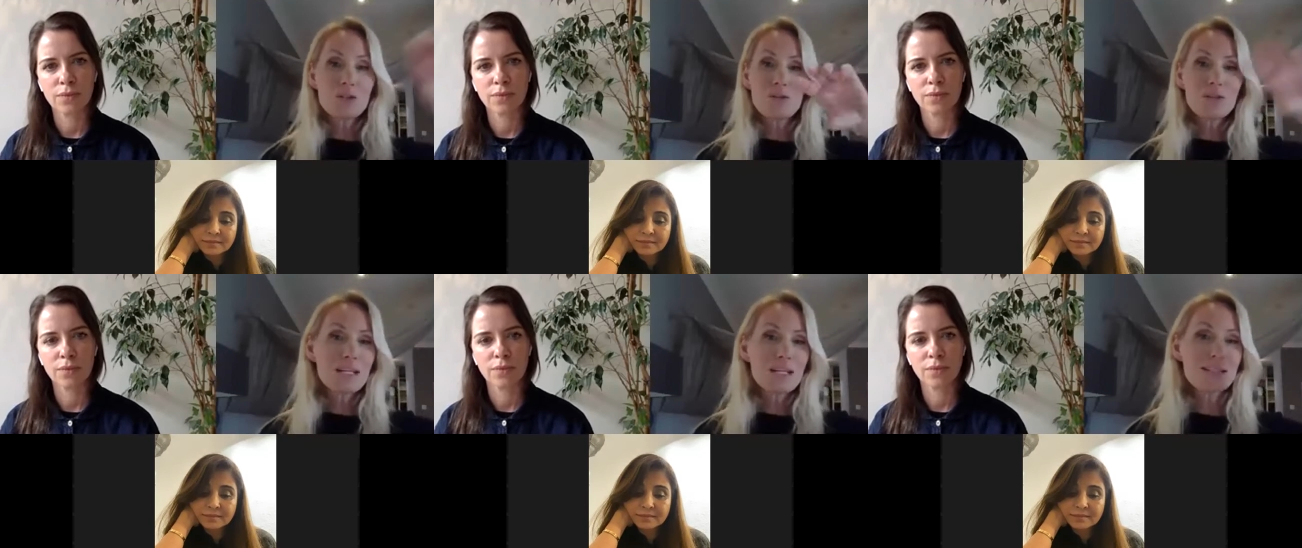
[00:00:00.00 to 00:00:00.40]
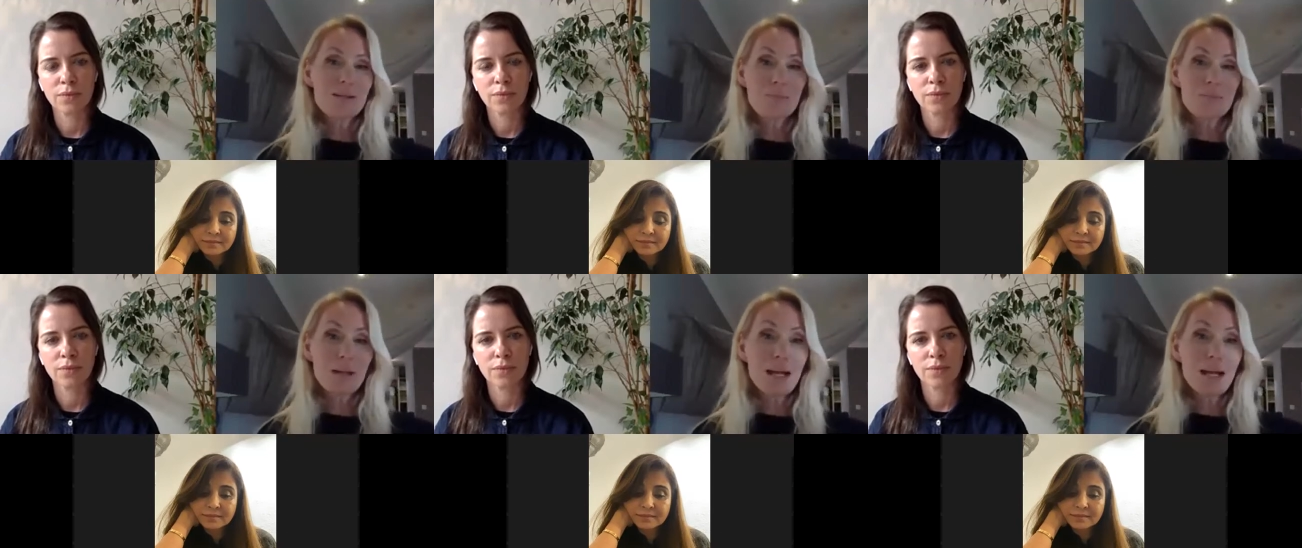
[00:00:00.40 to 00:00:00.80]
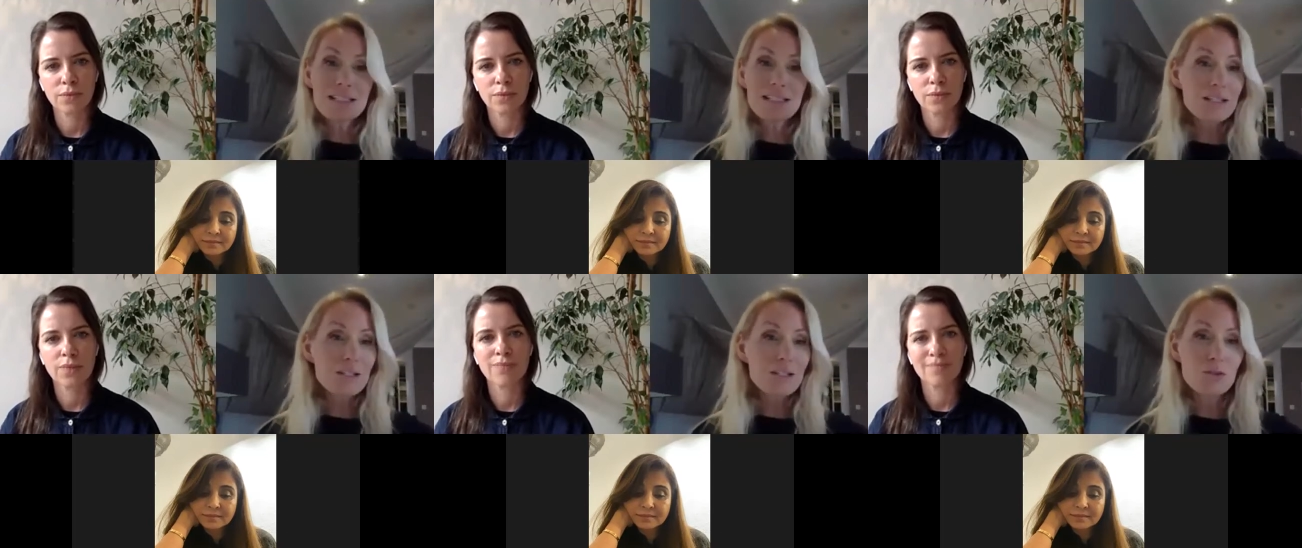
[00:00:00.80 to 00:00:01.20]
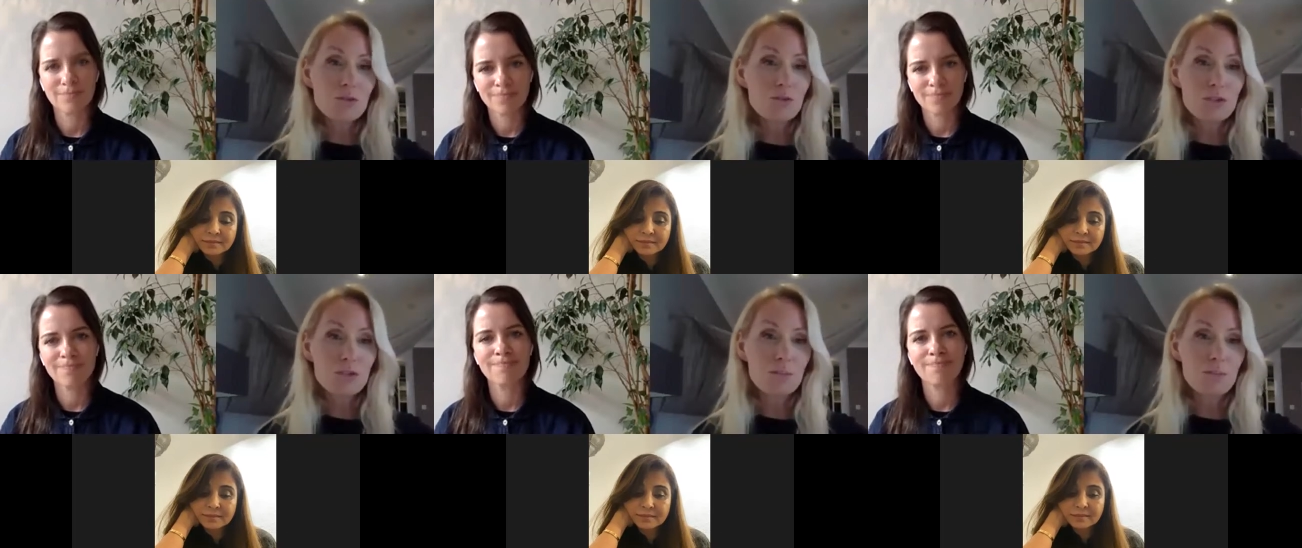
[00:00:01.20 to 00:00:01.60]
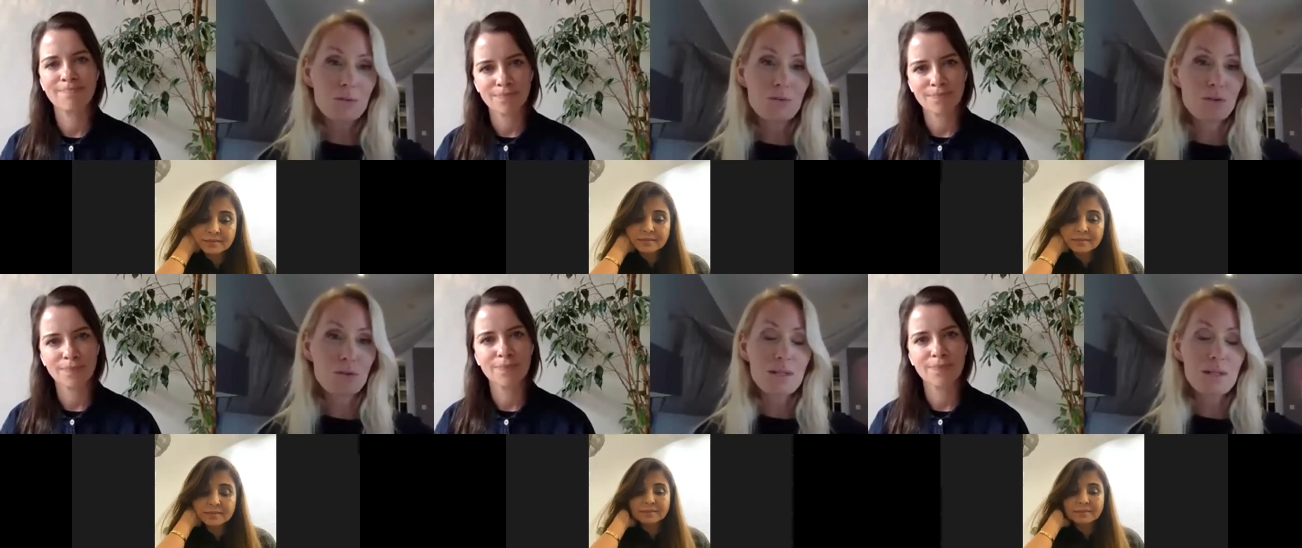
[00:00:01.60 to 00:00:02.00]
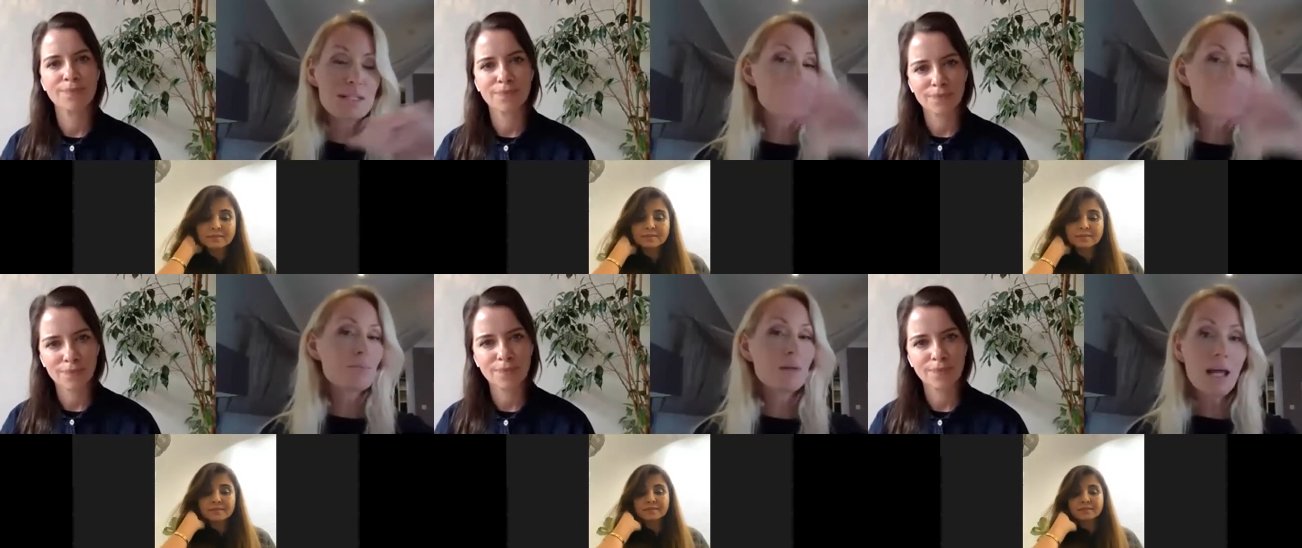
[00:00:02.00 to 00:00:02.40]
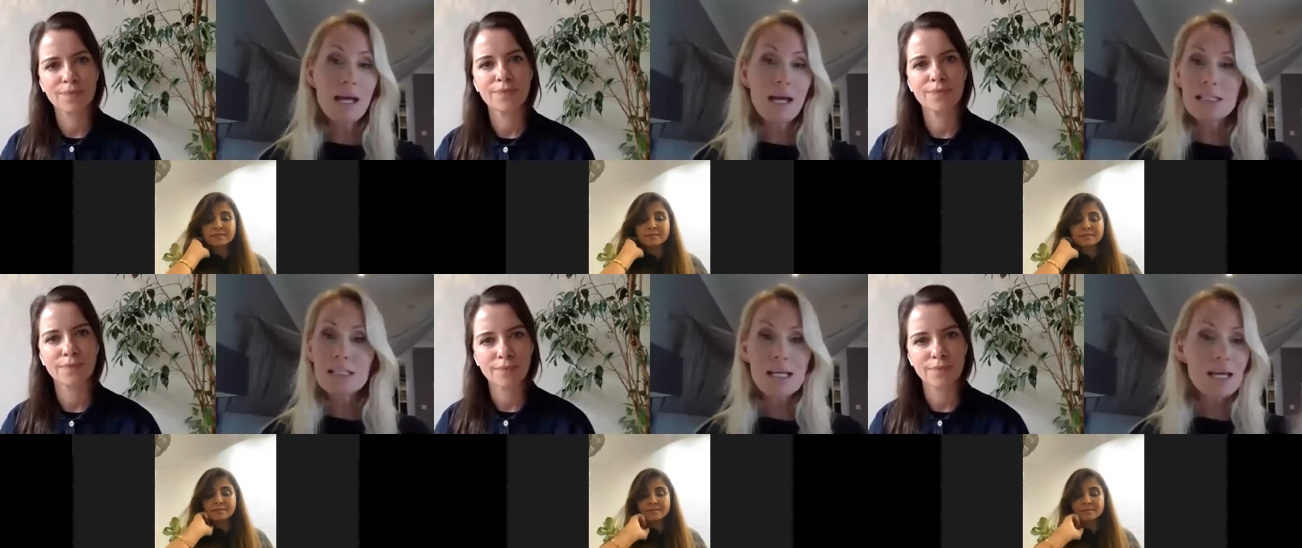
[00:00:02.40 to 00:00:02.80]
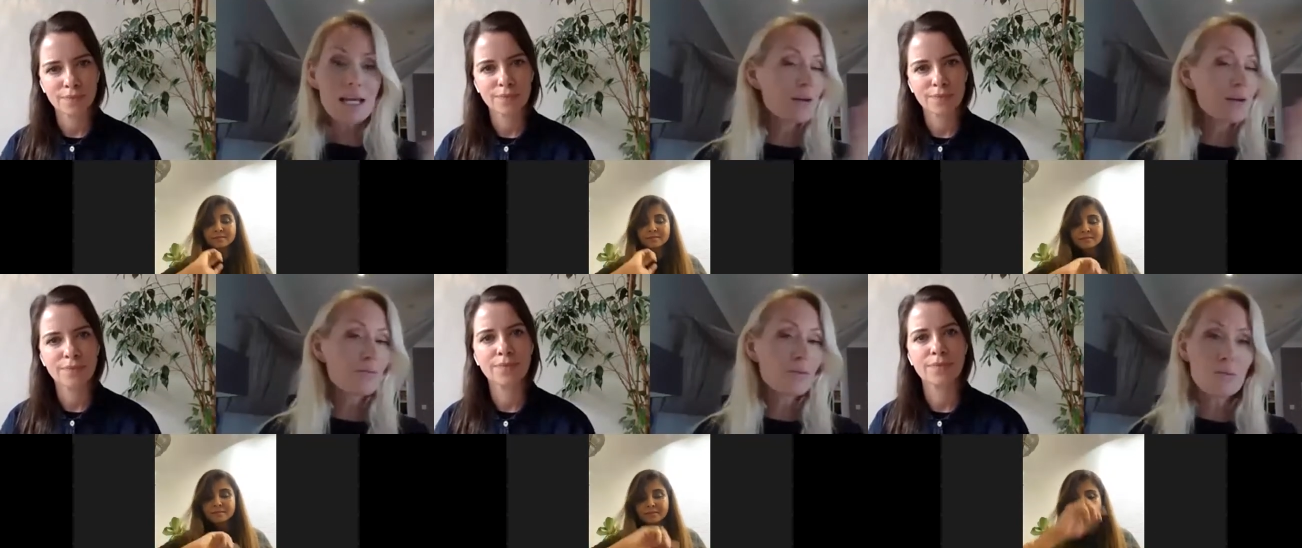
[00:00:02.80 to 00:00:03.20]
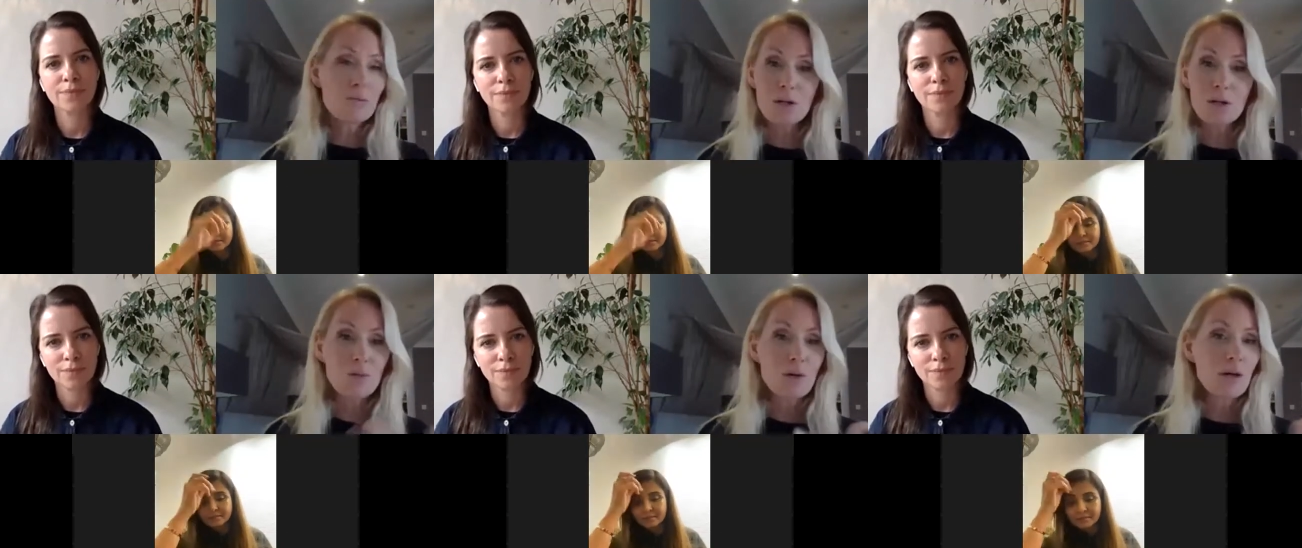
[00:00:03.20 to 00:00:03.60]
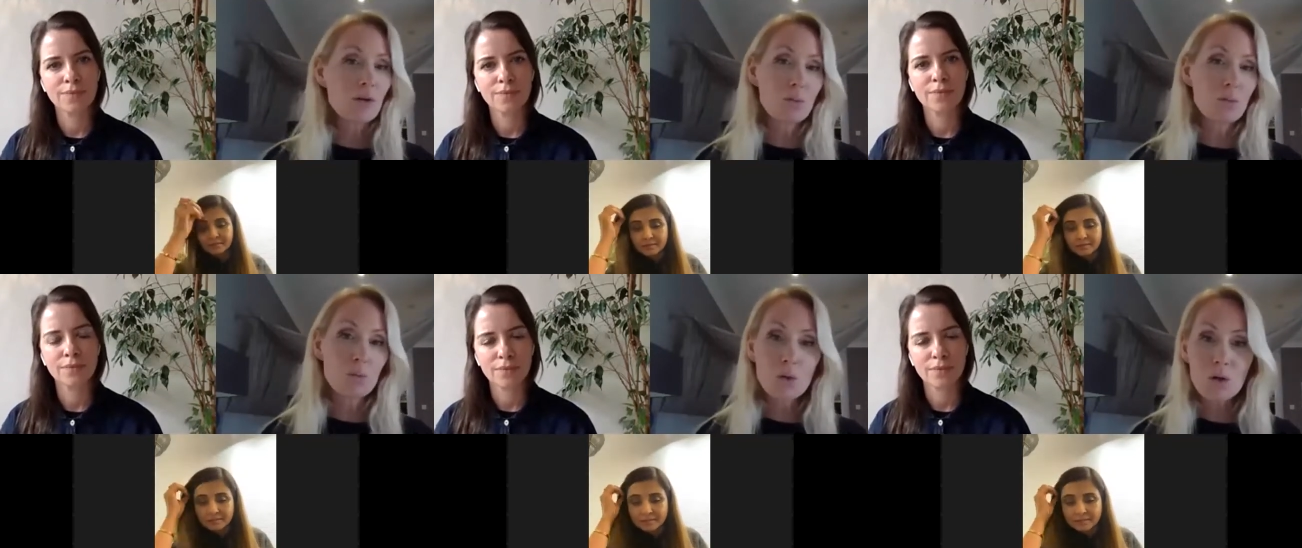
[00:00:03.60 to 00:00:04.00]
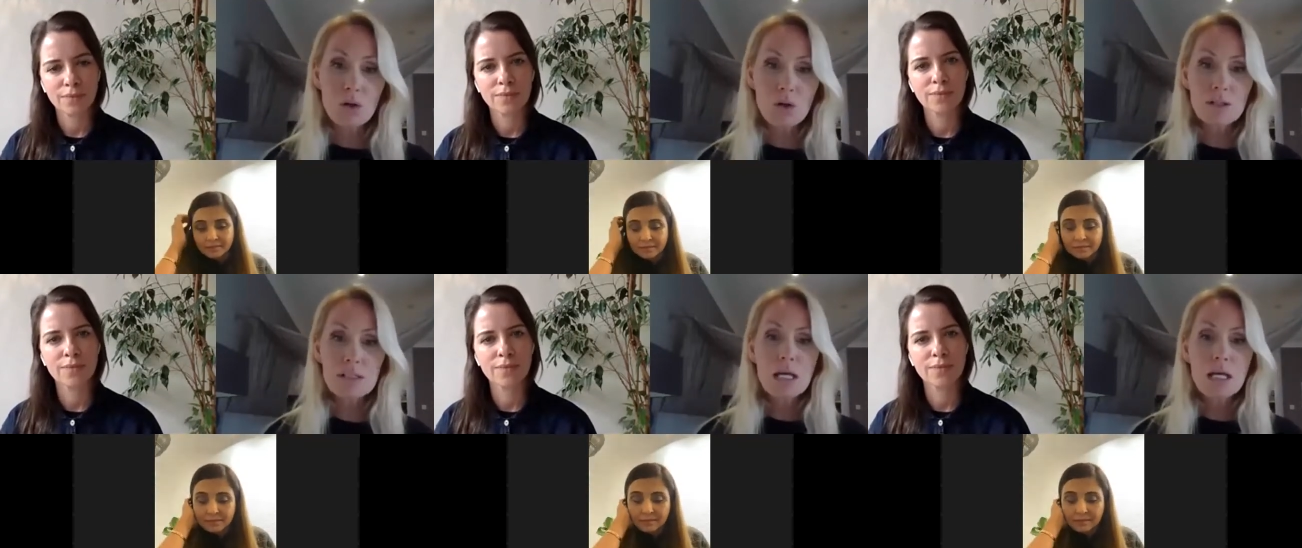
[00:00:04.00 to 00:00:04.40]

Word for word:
Speaker 1: know they supply to the gucci perfume supply to everyone around the world